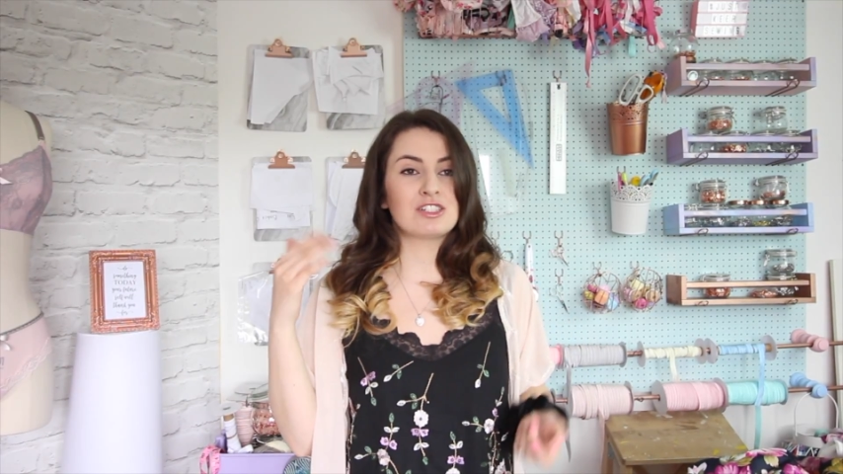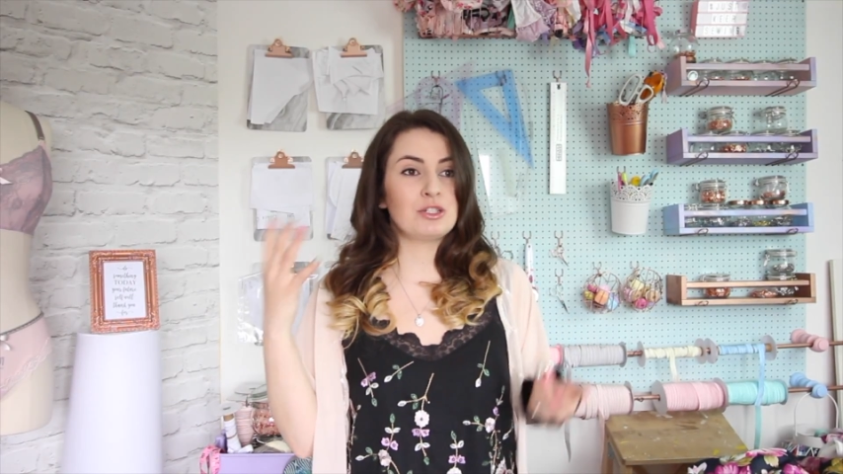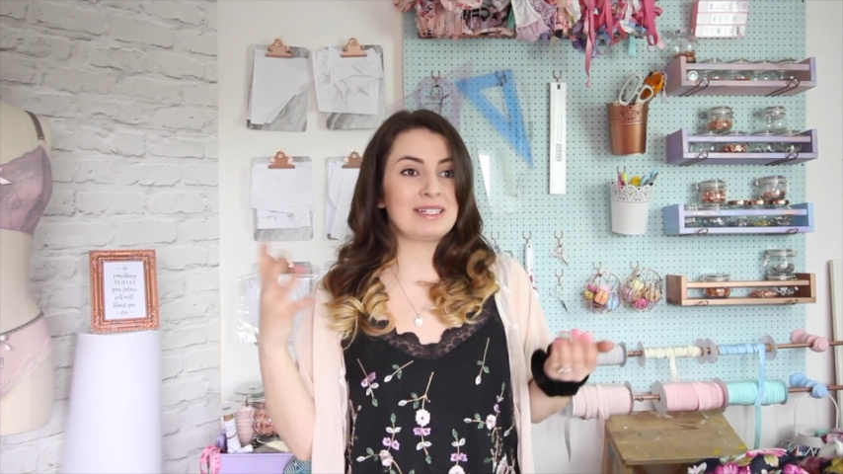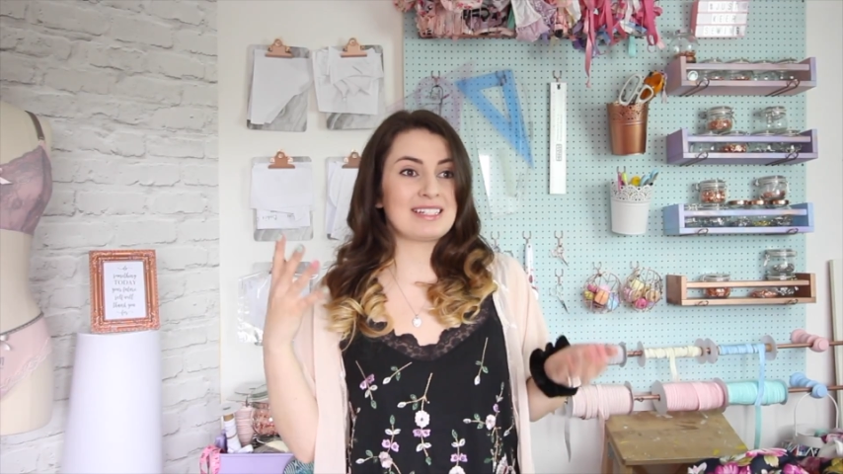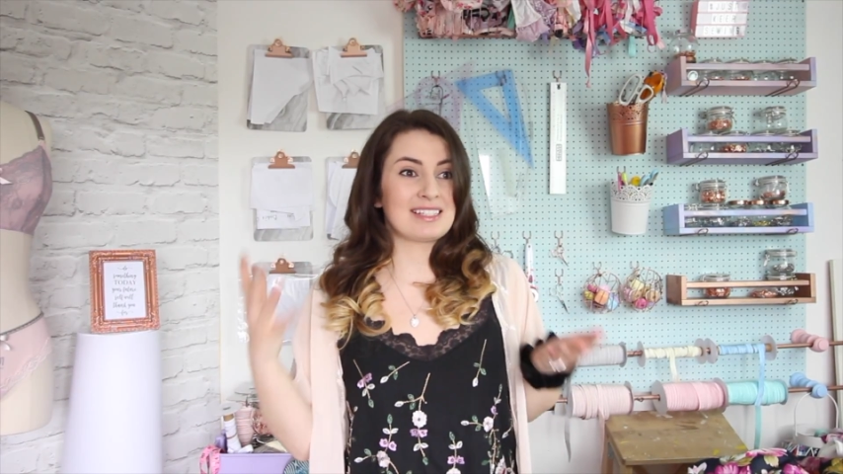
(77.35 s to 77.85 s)

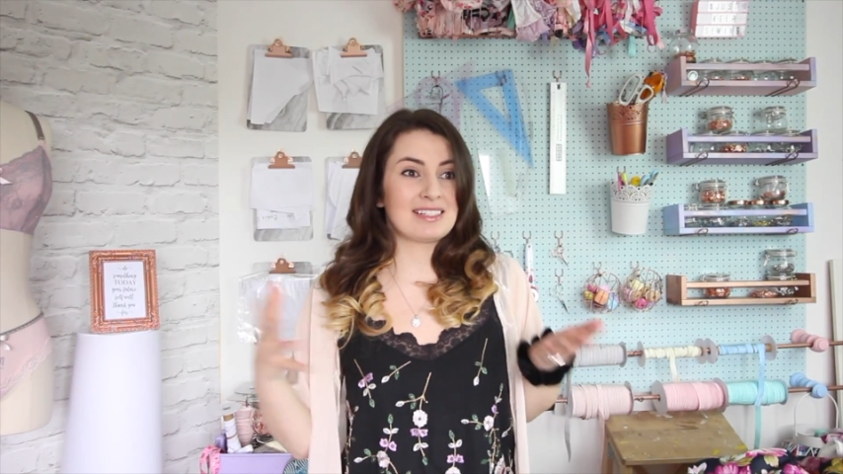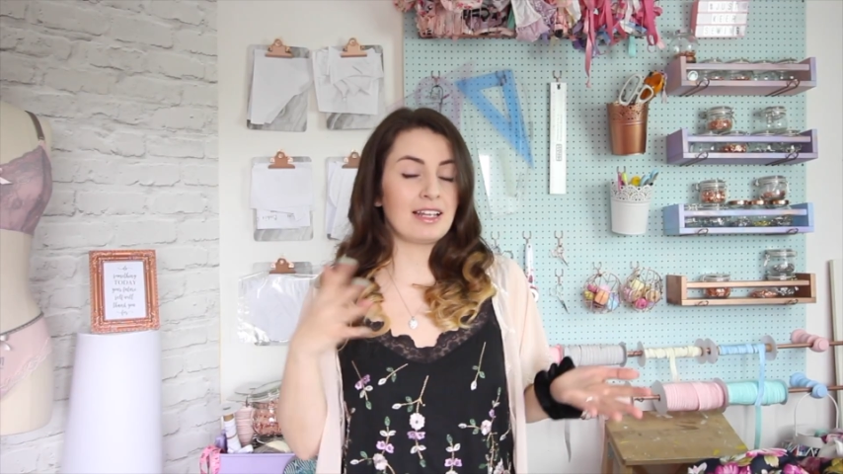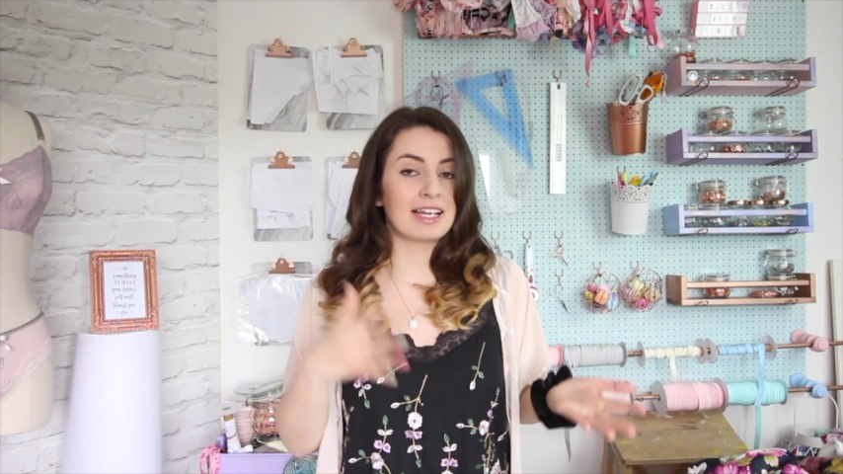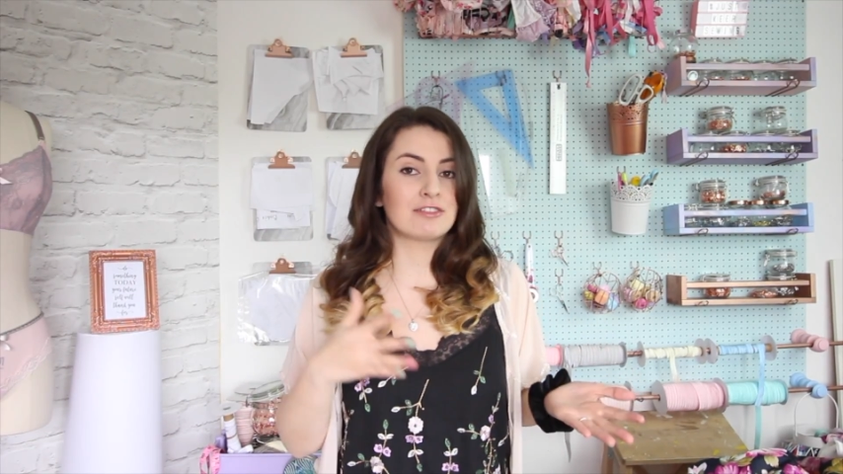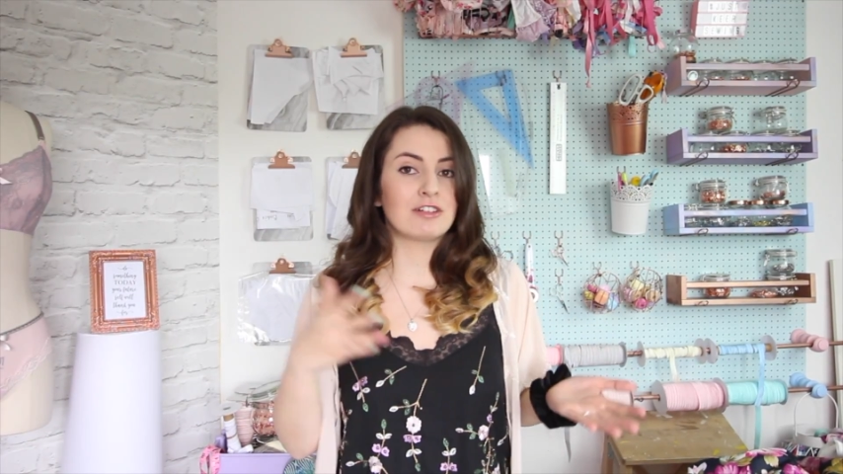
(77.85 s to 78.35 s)
to it as
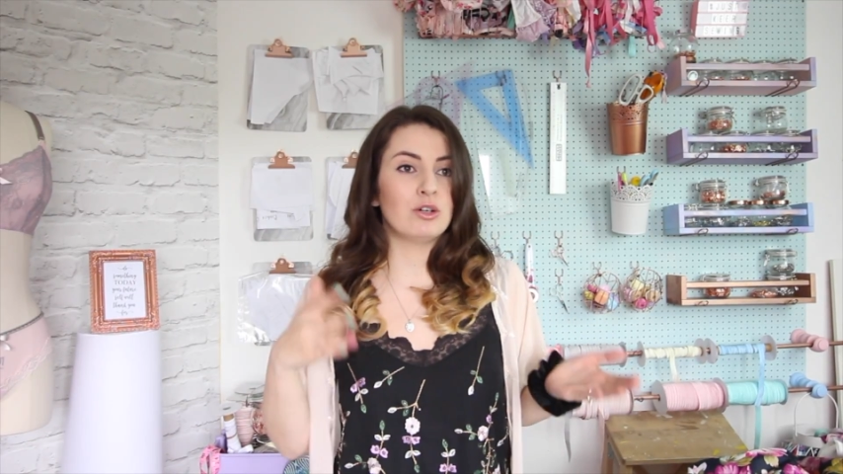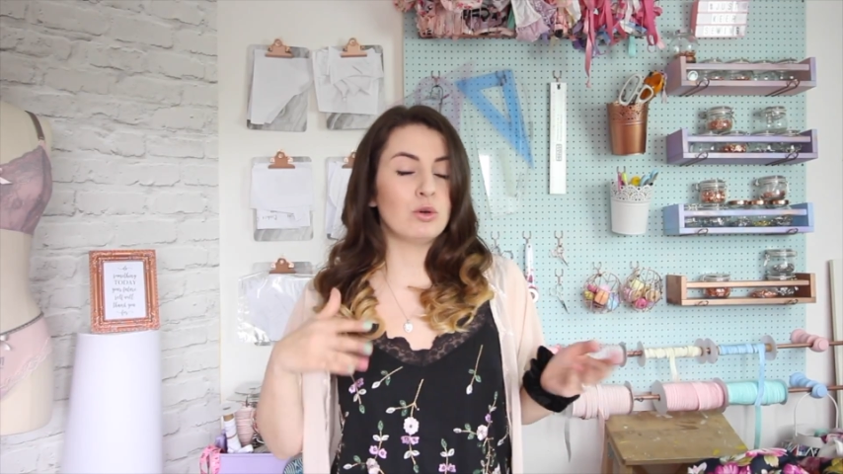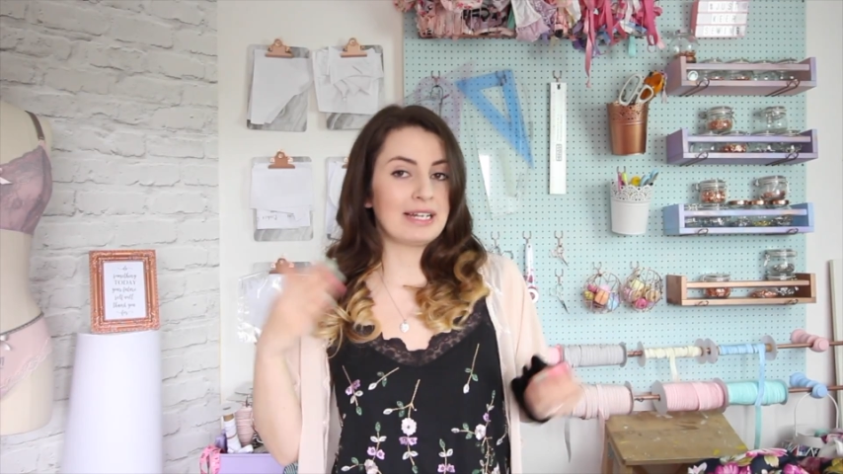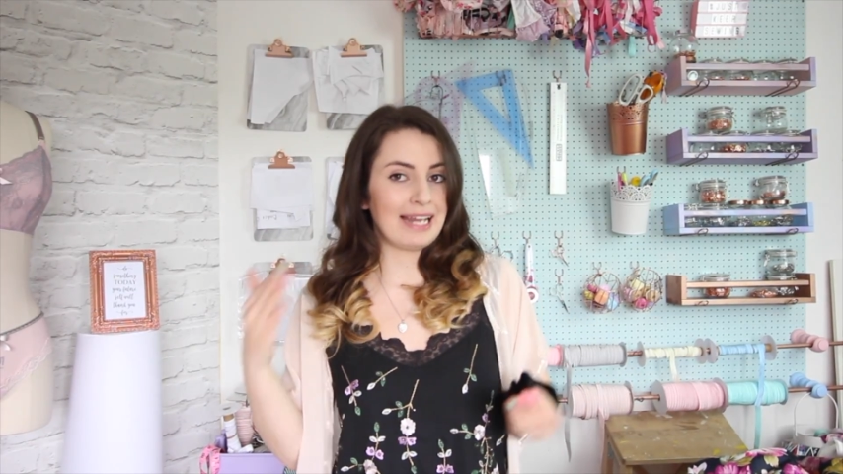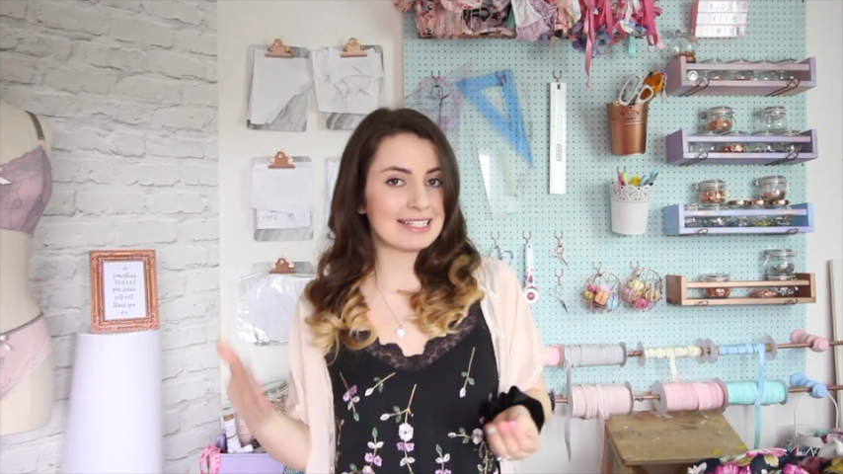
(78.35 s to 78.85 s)
lycra
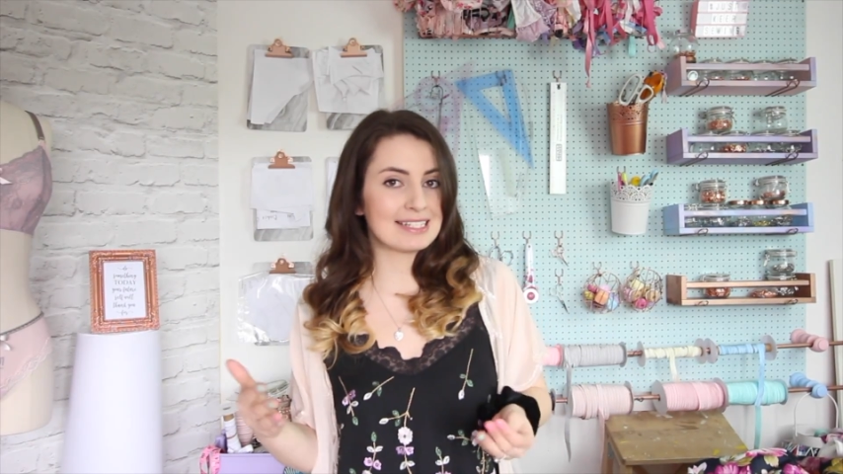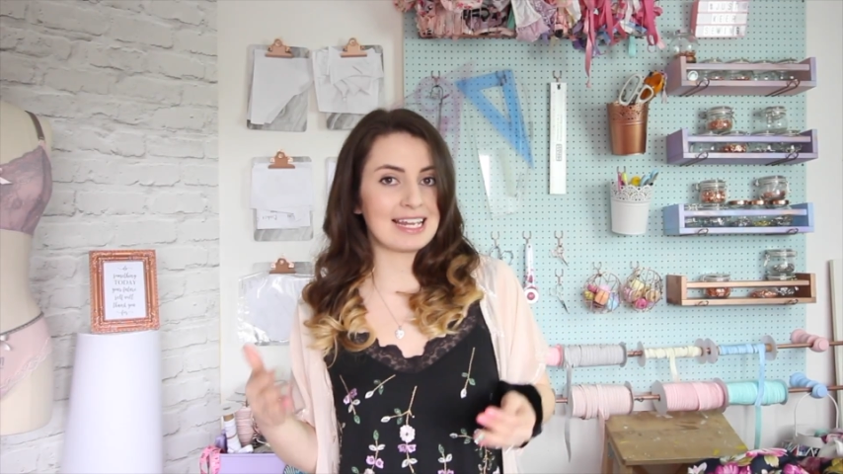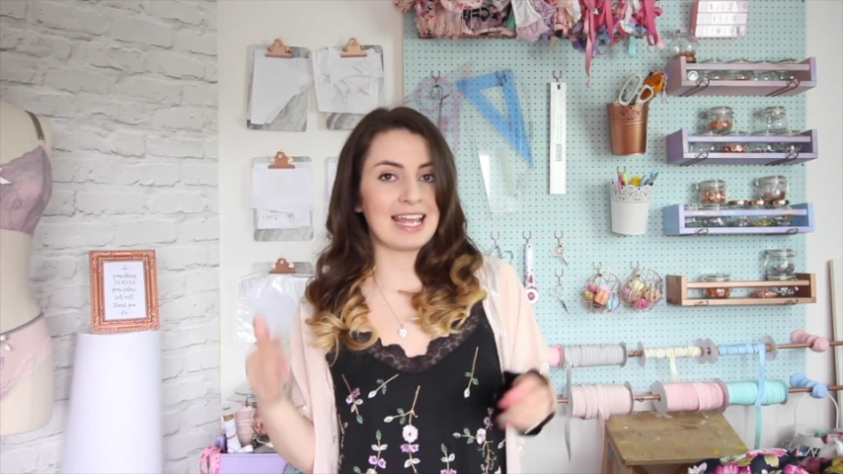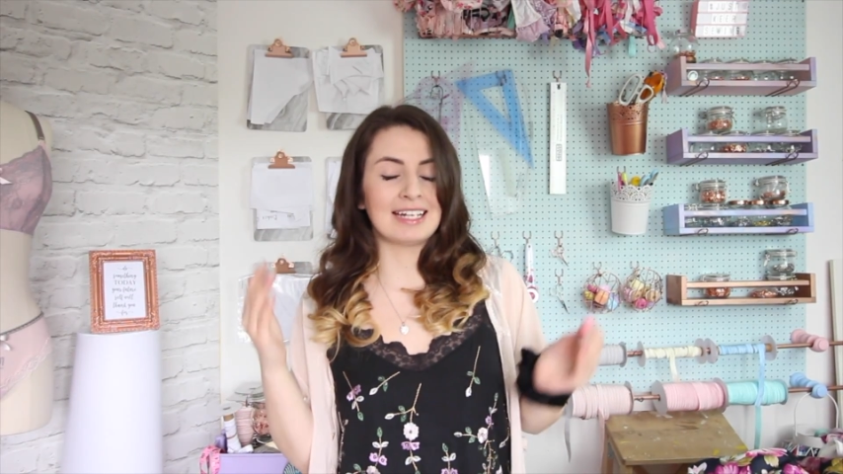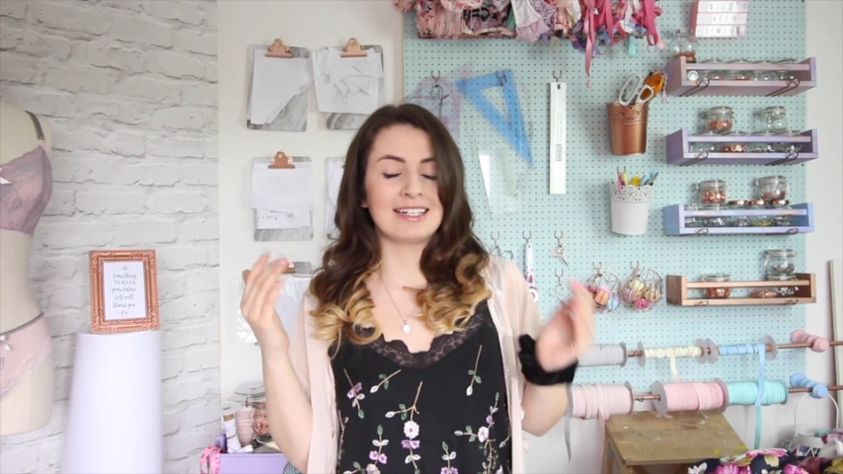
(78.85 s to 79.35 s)
or
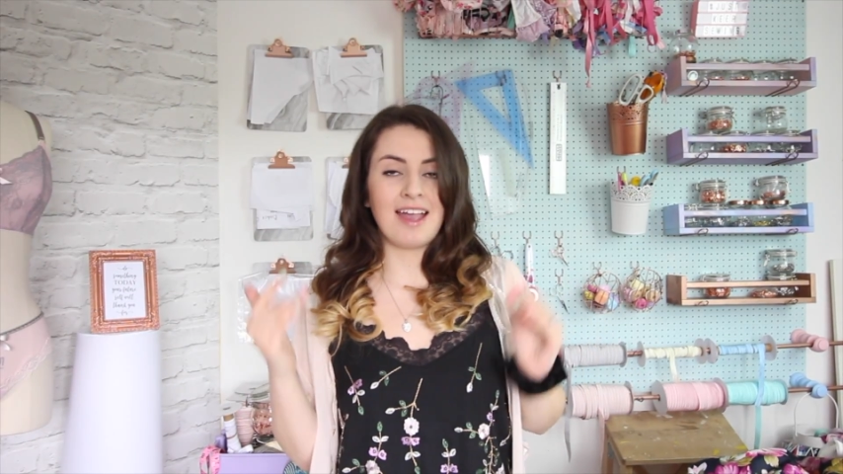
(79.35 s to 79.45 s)
elastane,